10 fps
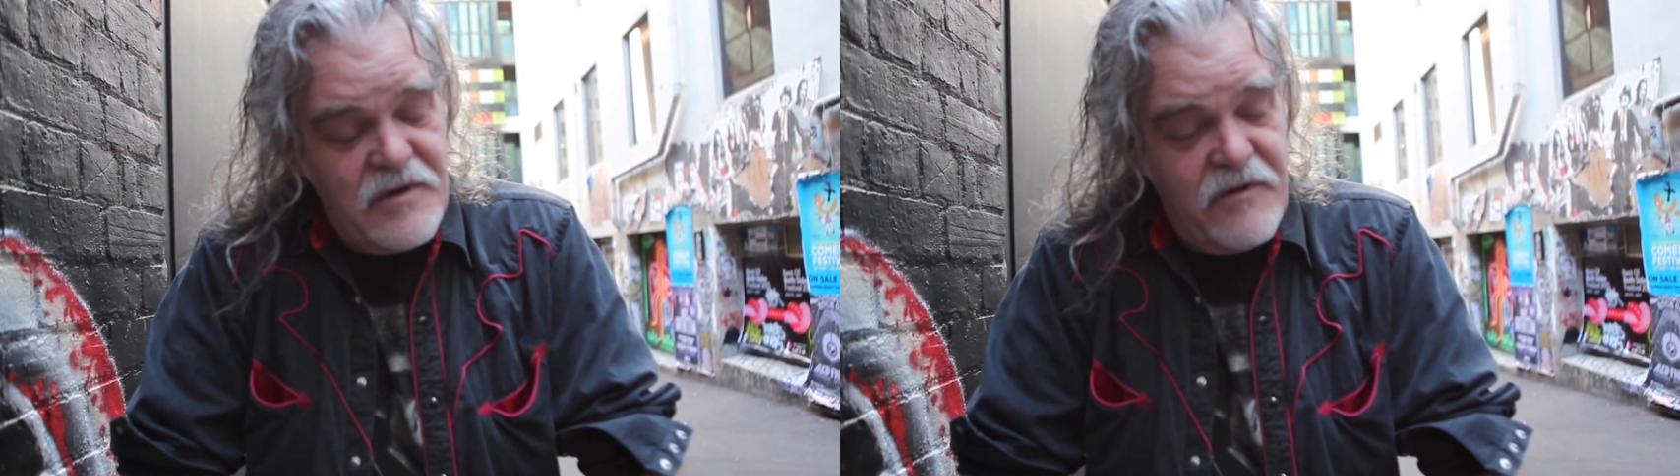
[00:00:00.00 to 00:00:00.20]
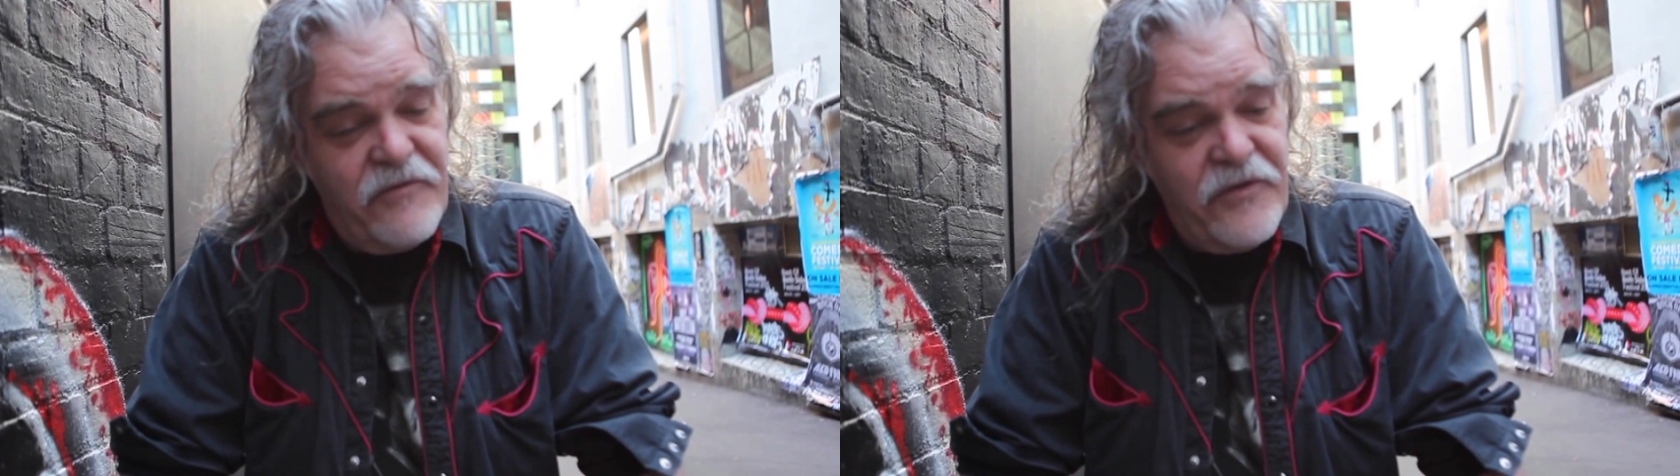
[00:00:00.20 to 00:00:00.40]

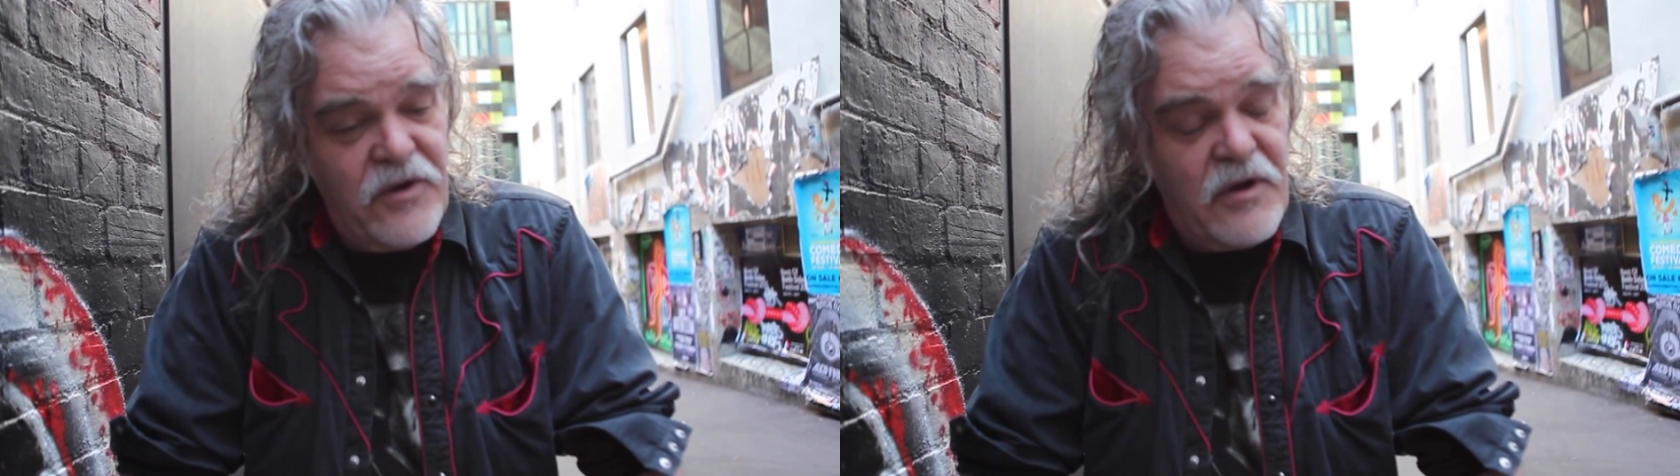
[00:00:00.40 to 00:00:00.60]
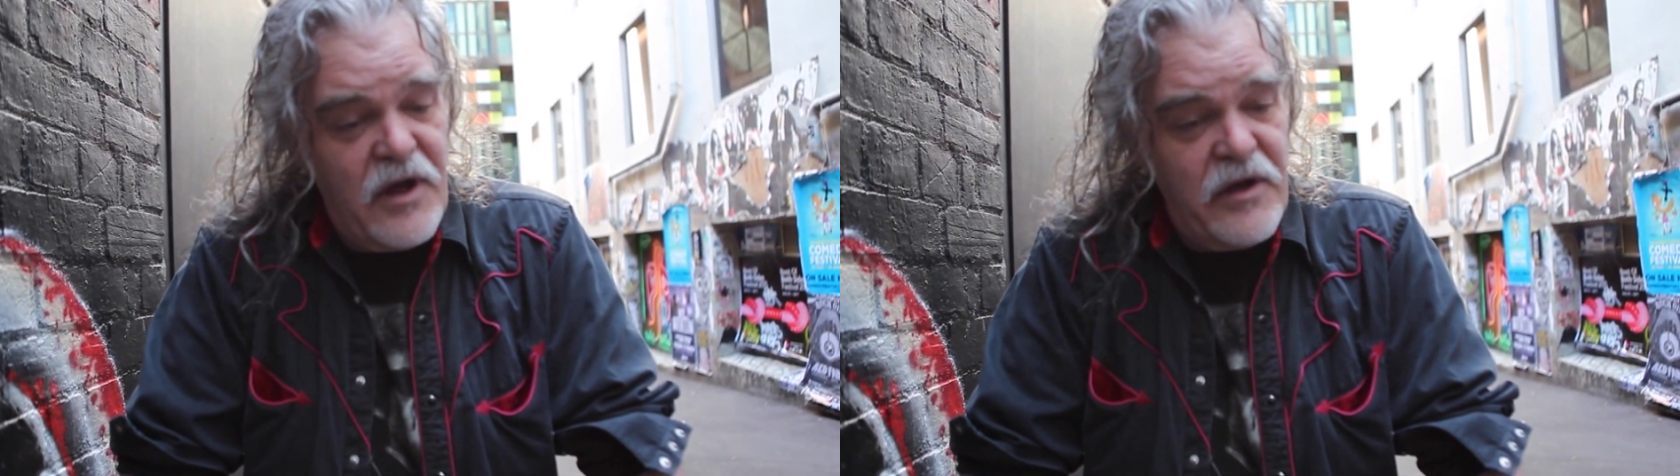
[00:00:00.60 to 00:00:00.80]
a few
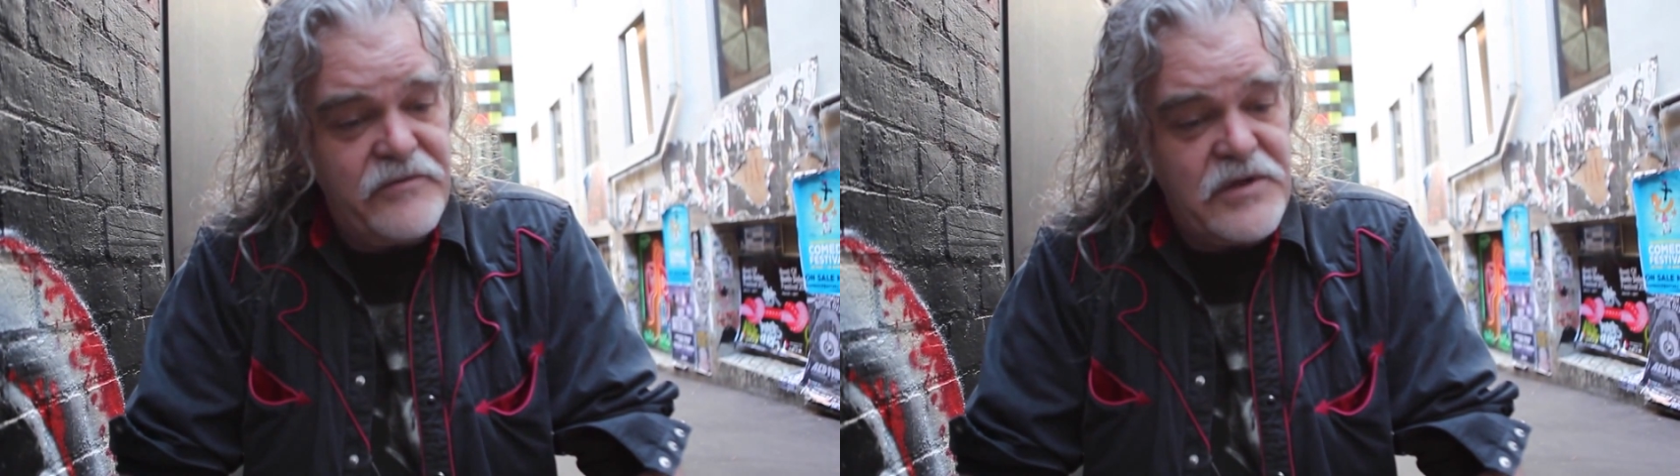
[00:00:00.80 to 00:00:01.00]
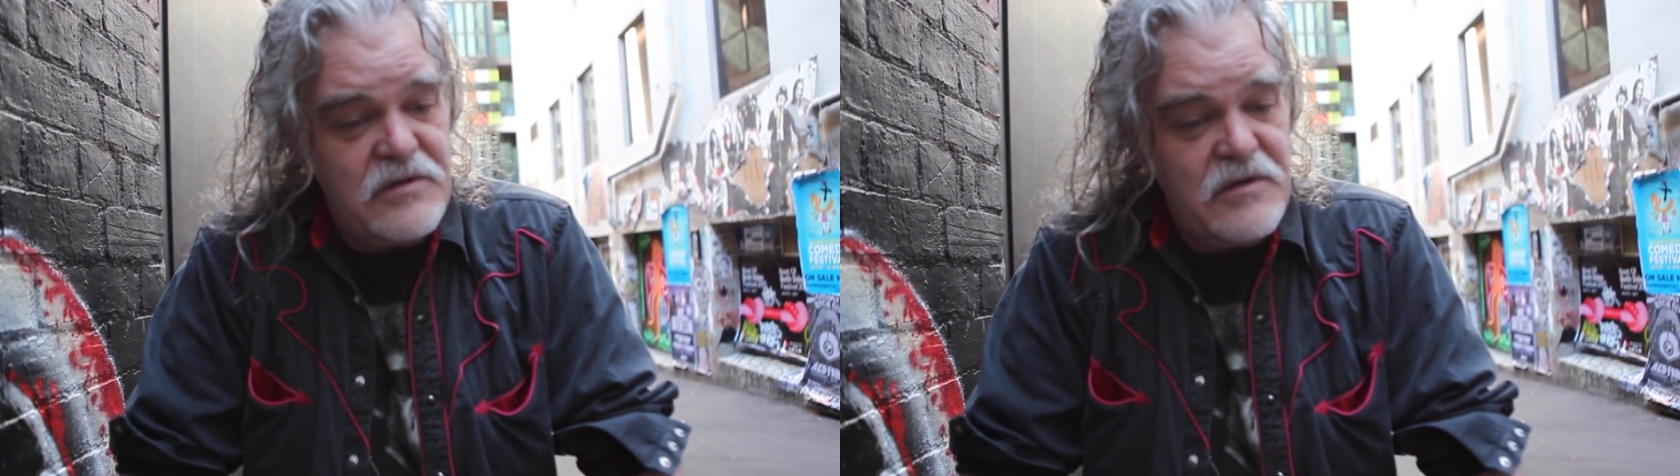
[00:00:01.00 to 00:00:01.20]
cloves,